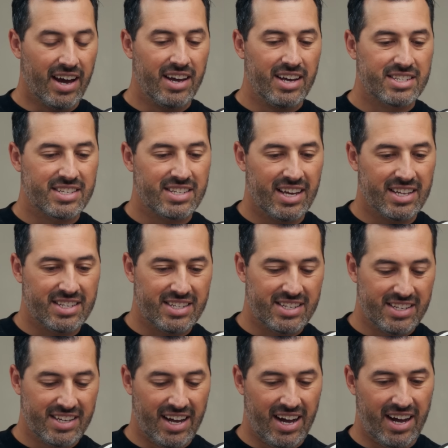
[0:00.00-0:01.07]
Yeah,
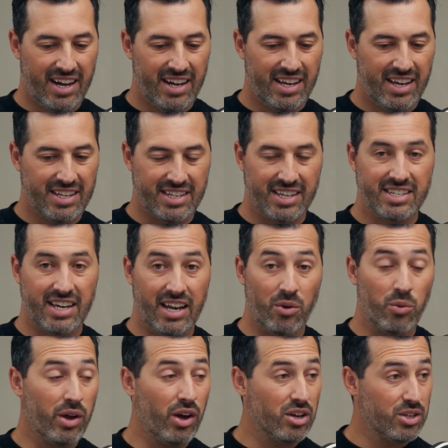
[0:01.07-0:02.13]
it's
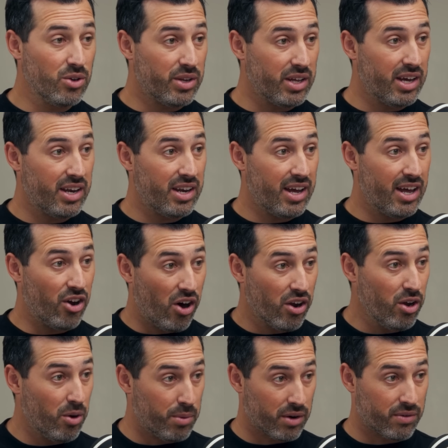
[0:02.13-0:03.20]
exciting. We also did an
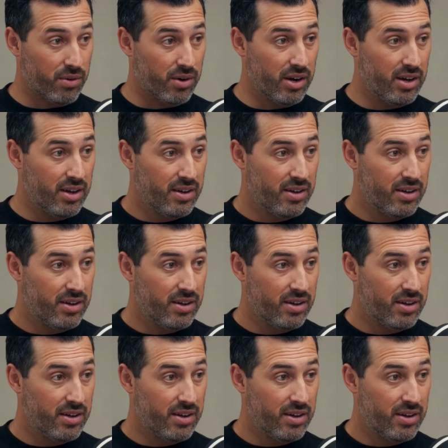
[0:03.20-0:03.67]
audiobook for it.